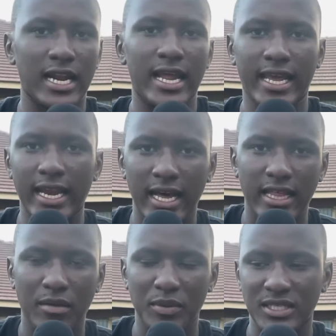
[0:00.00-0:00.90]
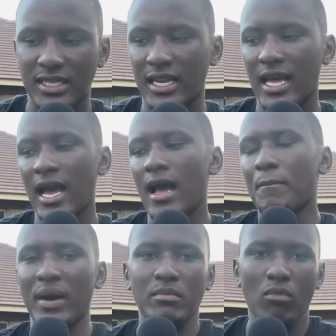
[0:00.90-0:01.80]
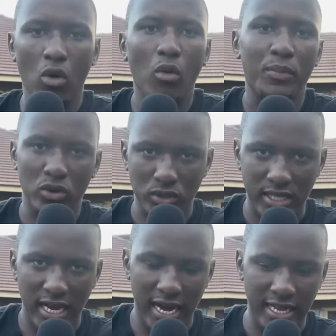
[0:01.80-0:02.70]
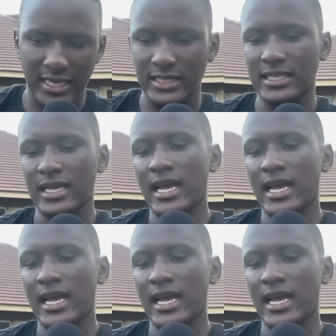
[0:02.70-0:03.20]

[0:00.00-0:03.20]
like any other person, but more because they're athletes.